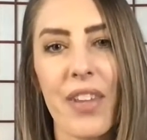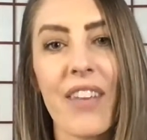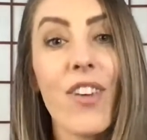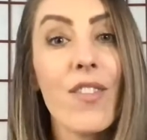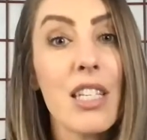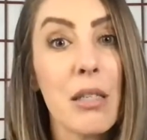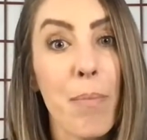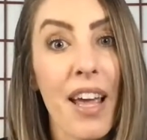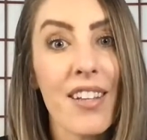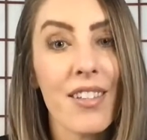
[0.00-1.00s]
If you have the
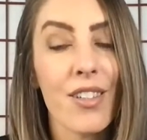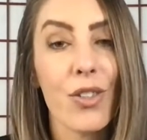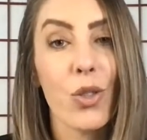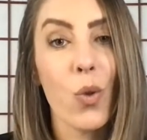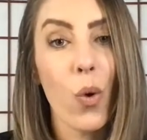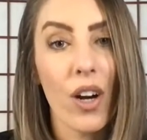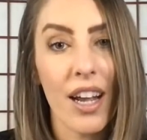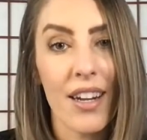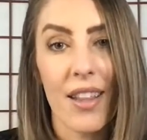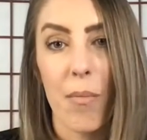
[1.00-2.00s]
space to store
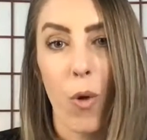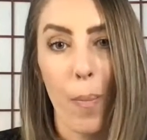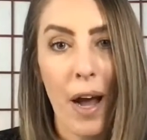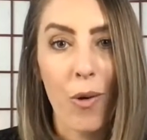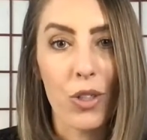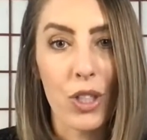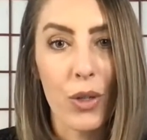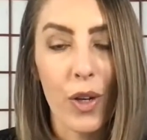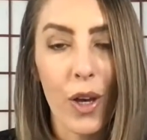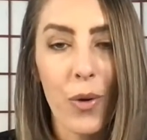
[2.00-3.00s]
it, then more power to
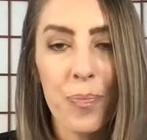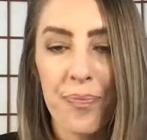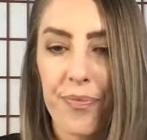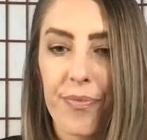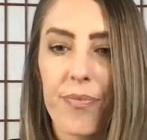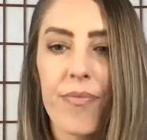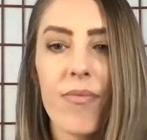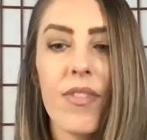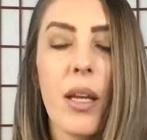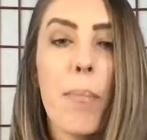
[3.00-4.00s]
you.
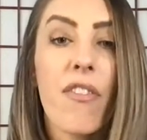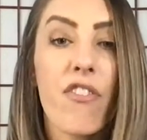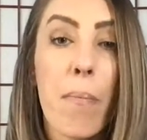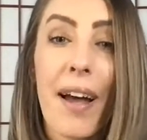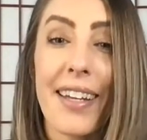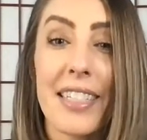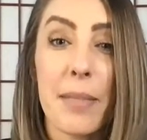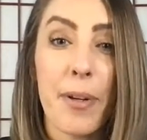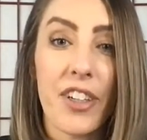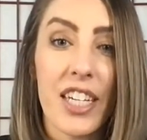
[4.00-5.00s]
But from my
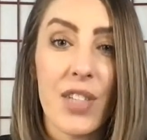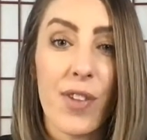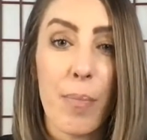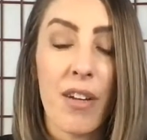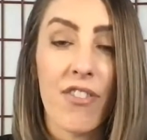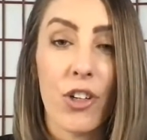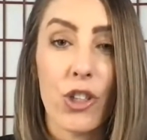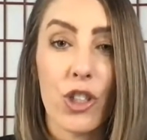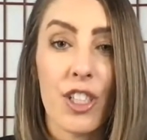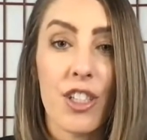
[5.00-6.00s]
experience flipping
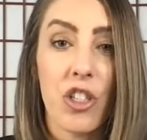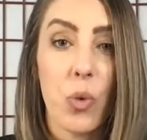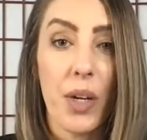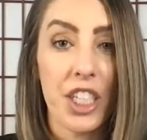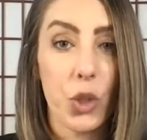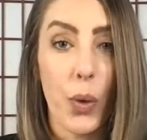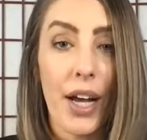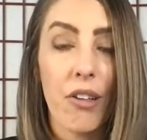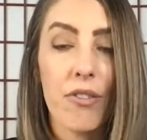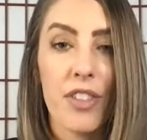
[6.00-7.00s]
furniture since
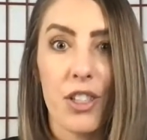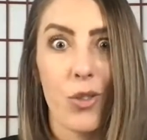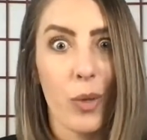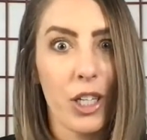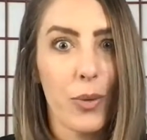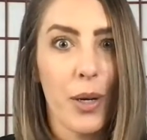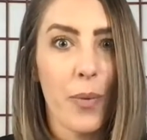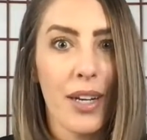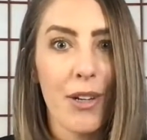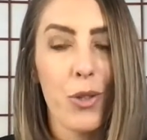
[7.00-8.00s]
2012, it's
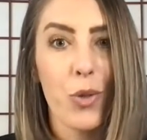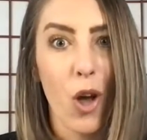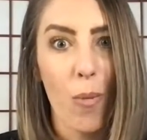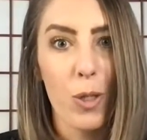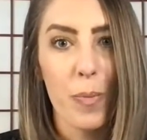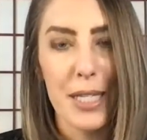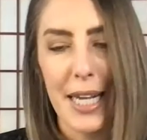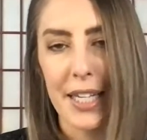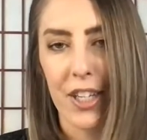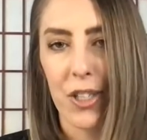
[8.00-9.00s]
2021 now, so it's almost been
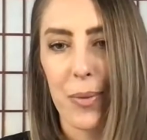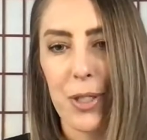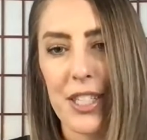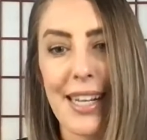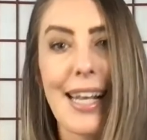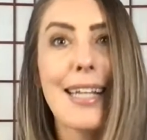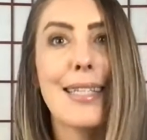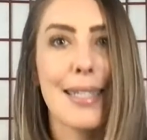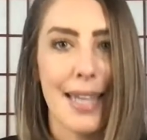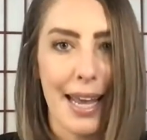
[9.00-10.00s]
10 years, which is
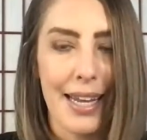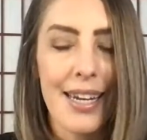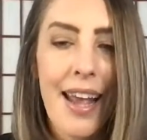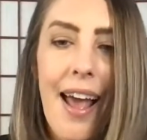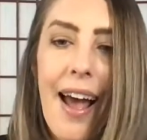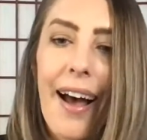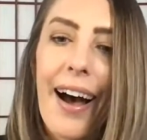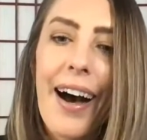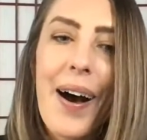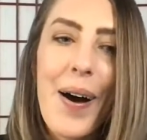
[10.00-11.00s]
insane.
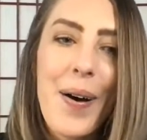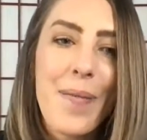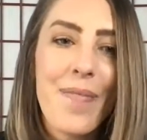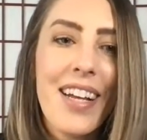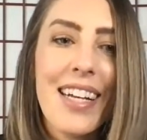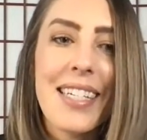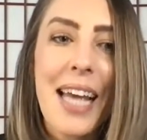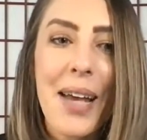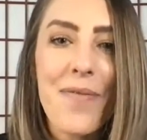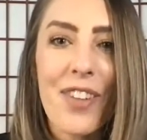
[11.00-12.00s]

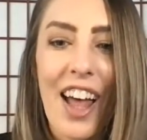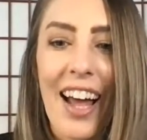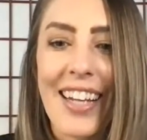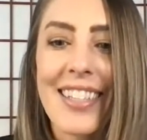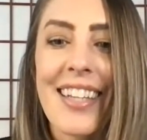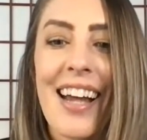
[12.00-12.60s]
Time flies.